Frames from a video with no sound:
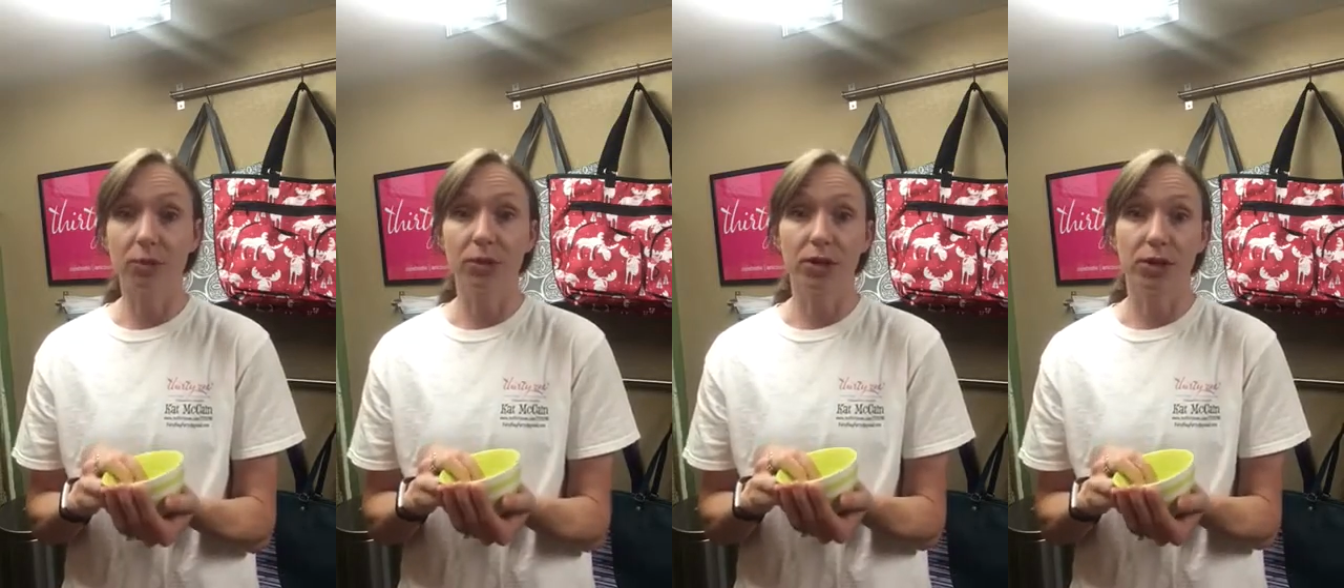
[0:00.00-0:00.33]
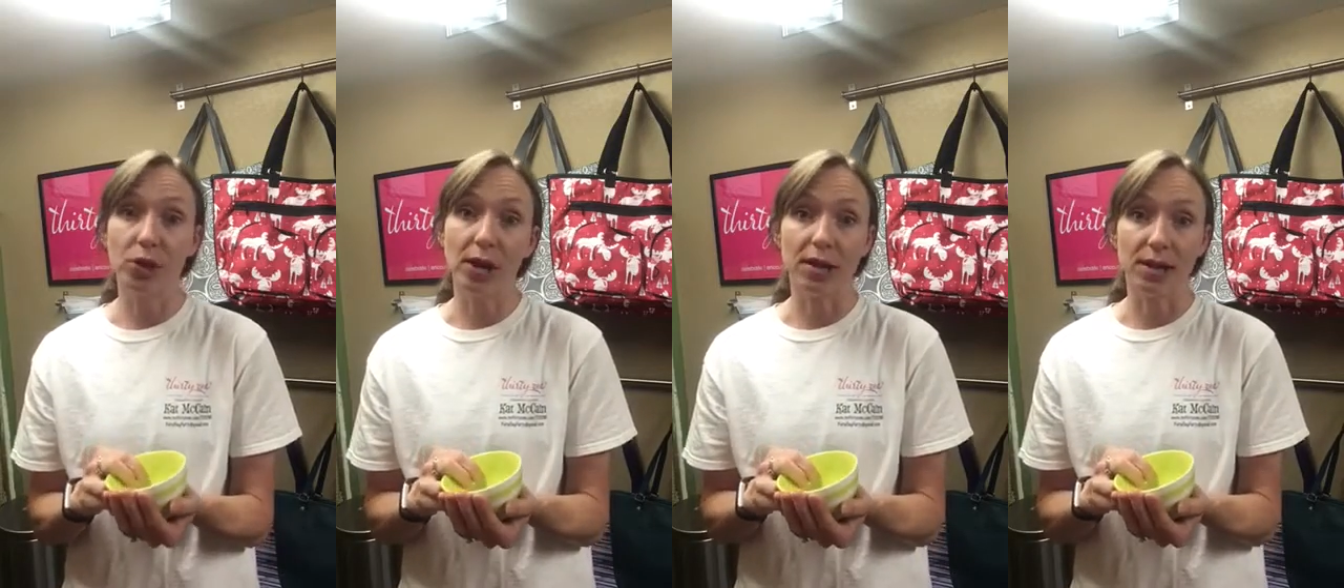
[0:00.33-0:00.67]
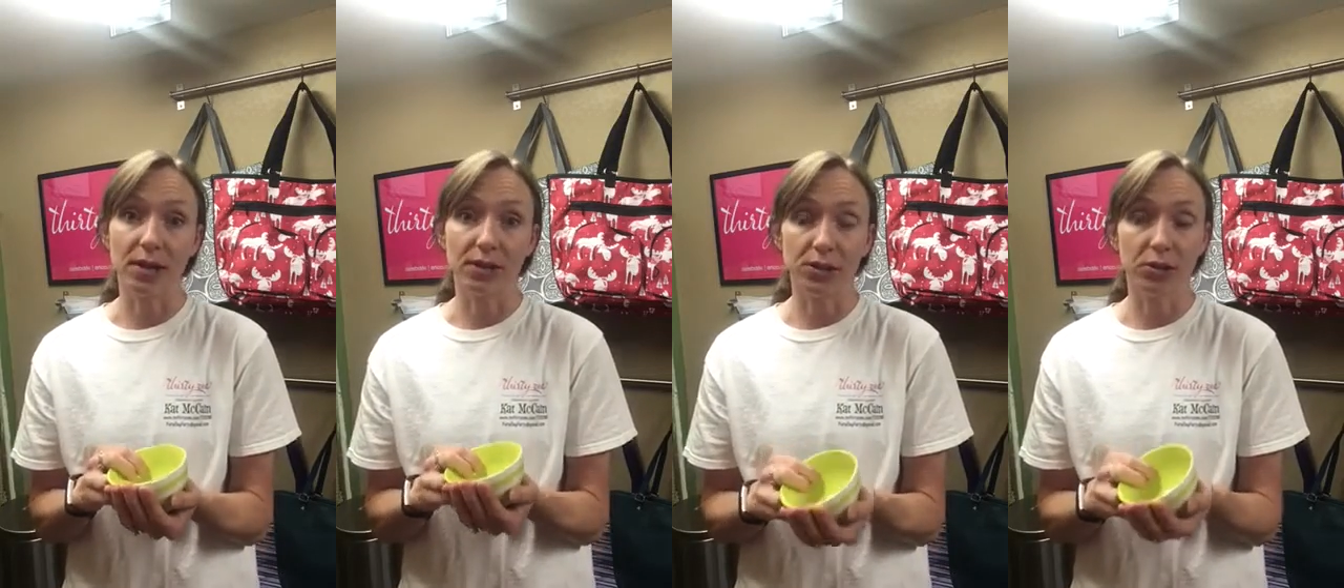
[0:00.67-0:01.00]
really cute
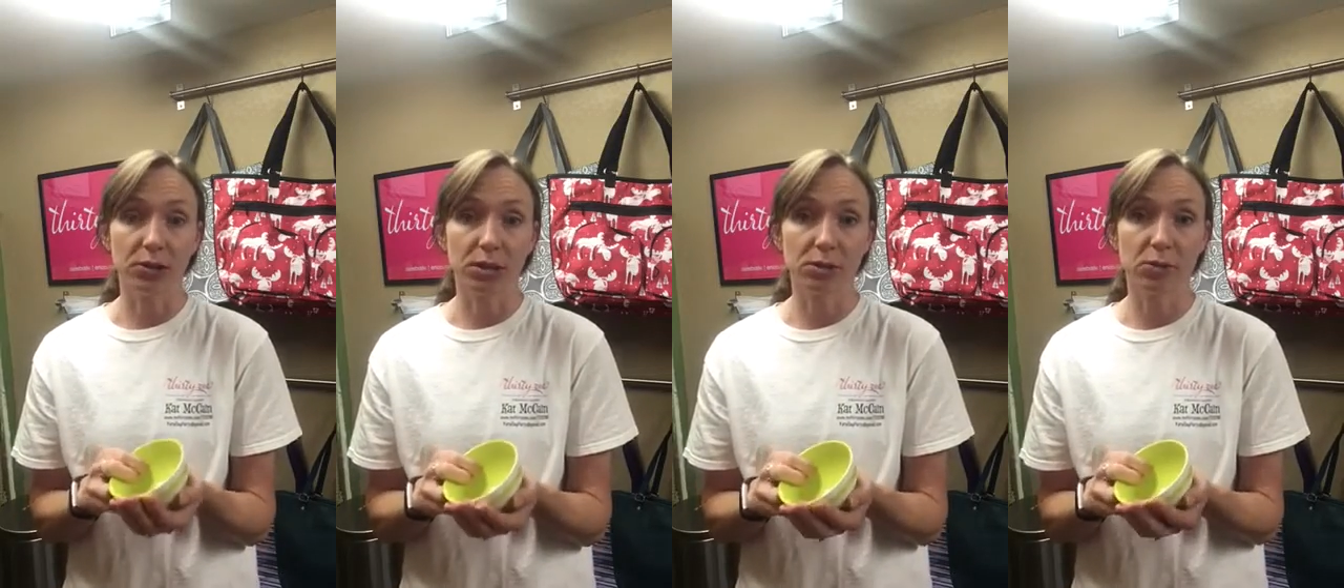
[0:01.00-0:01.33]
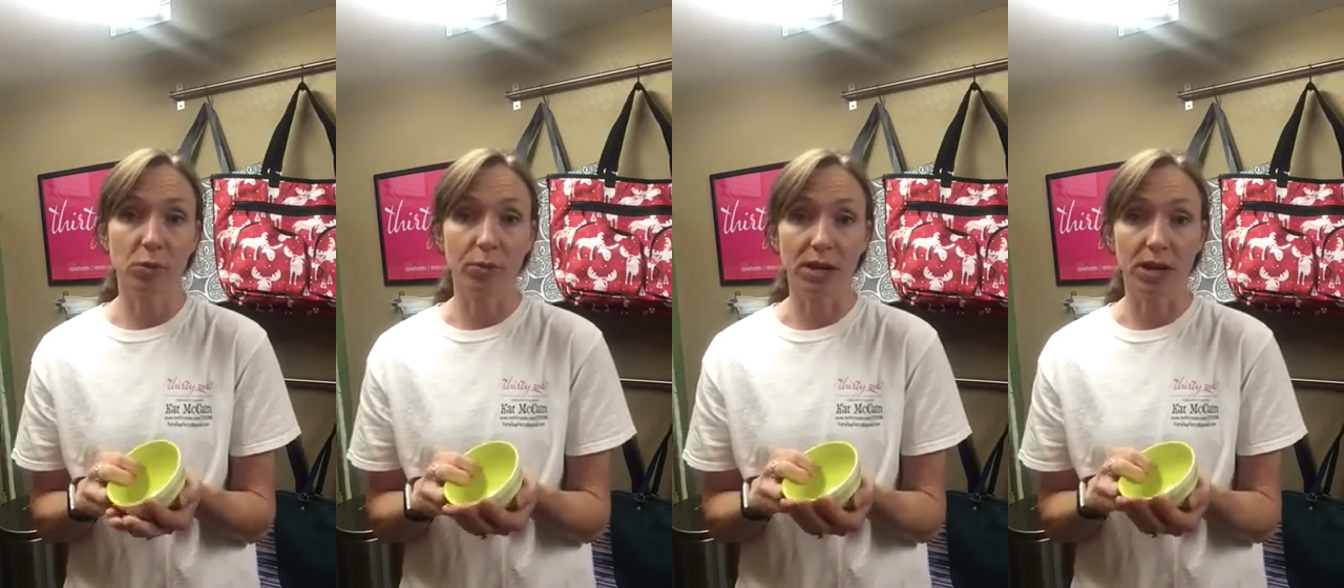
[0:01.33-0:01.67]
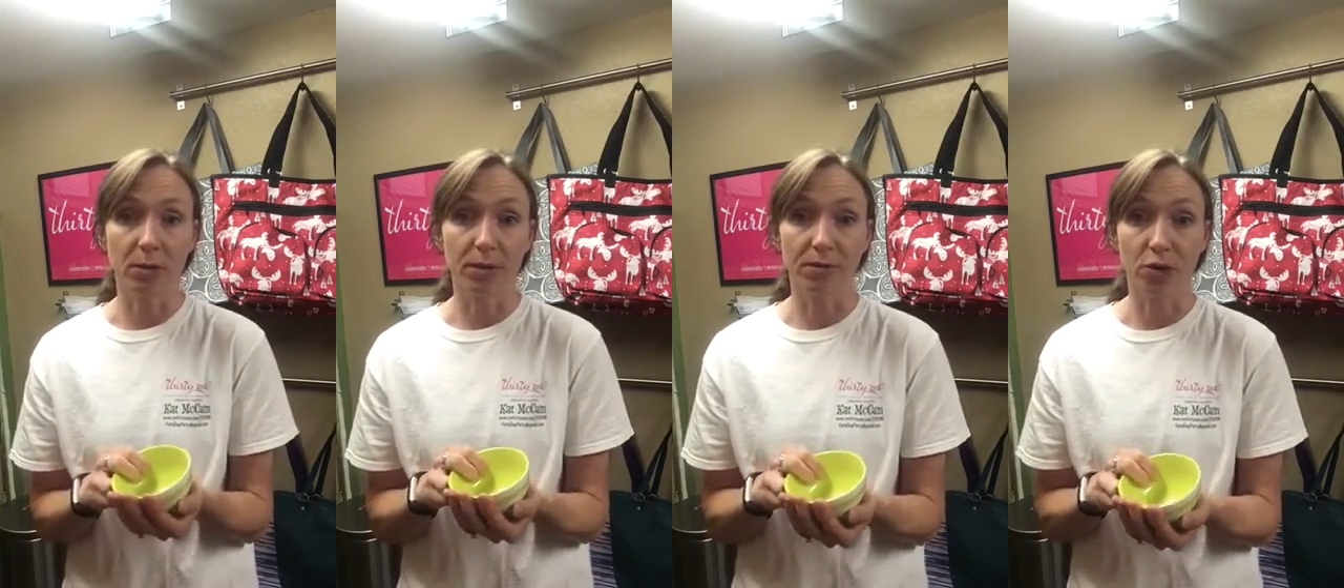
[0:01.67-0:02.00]
idea, because you know Christmas will be
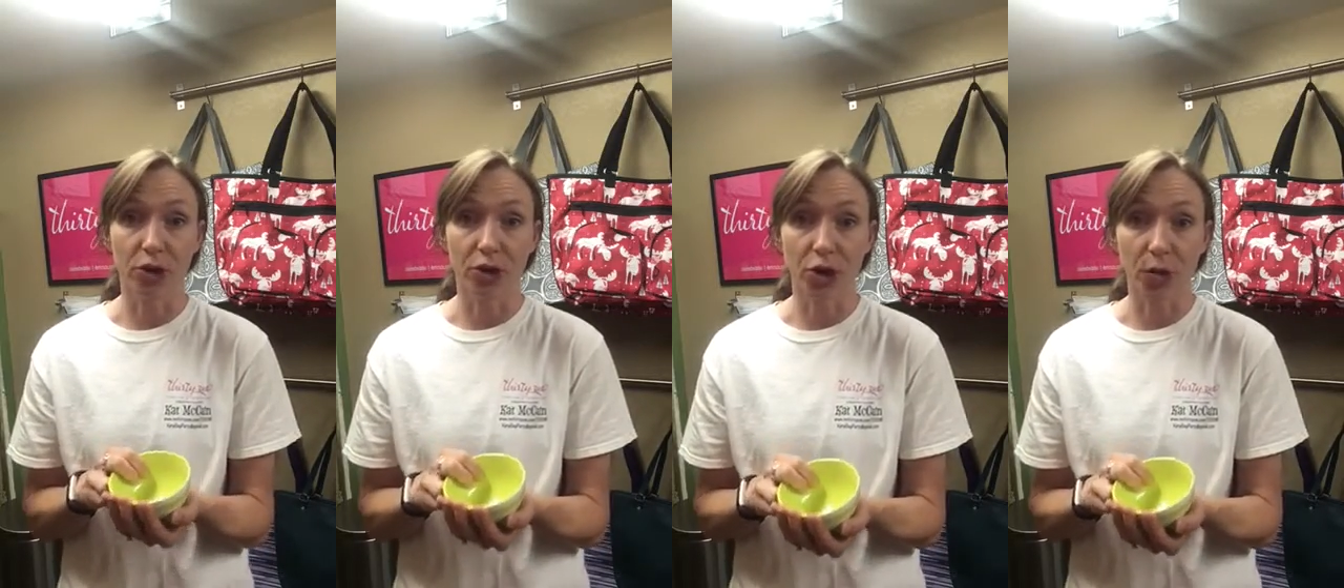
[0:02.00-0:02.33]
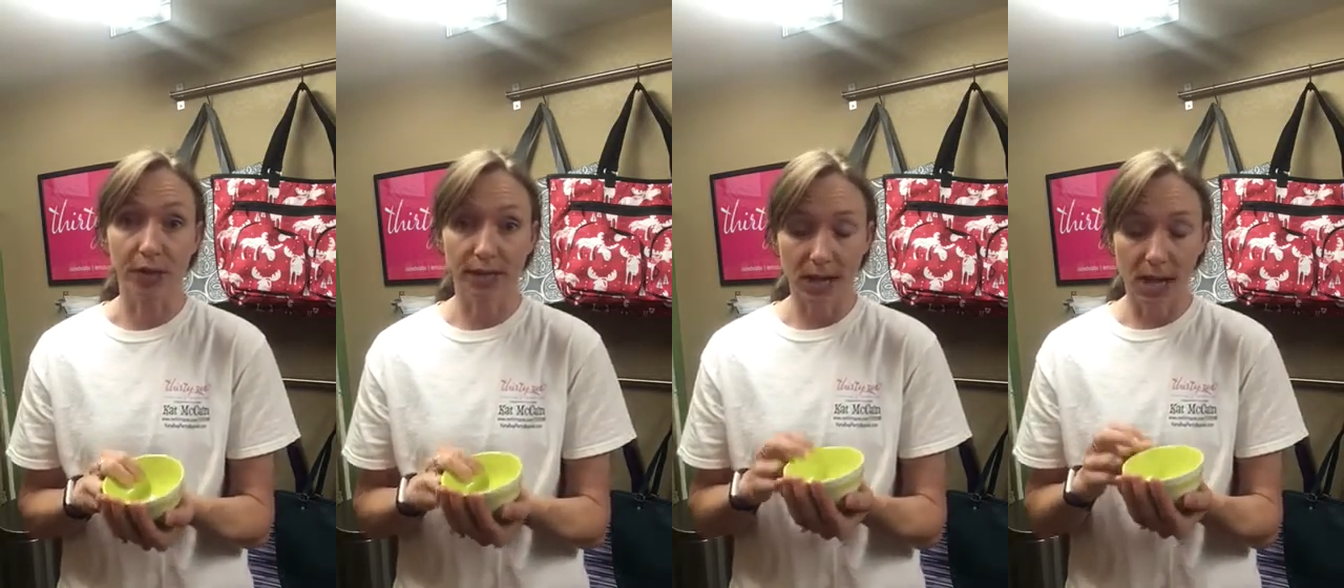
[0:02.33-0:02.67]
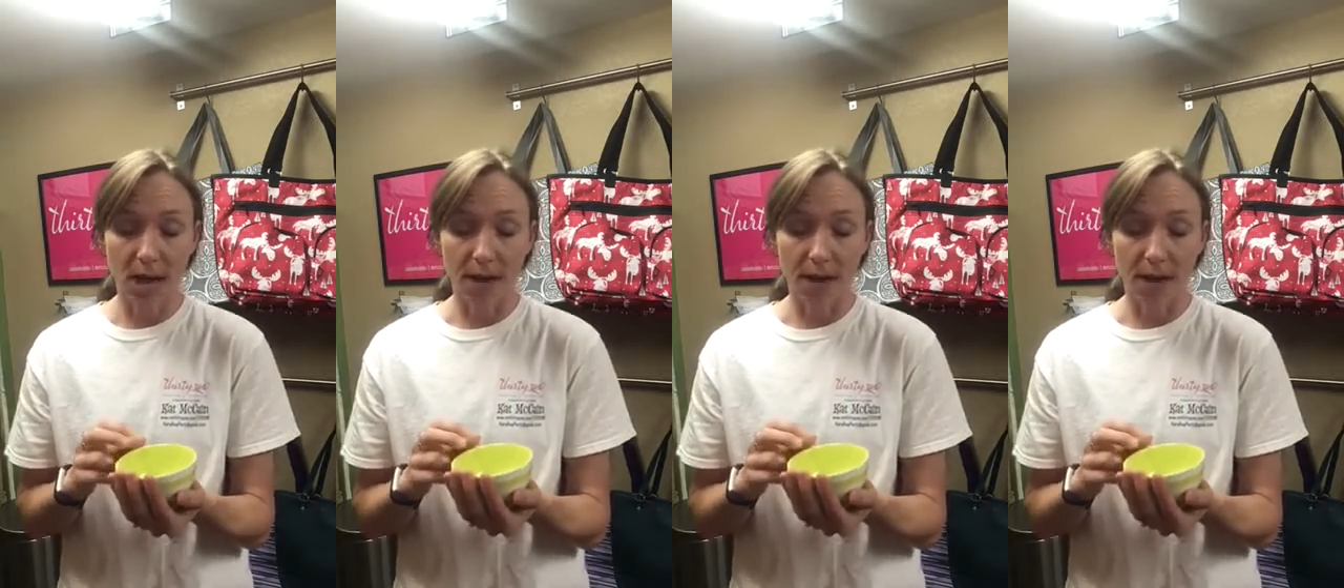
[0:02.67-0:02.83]
here before you know it.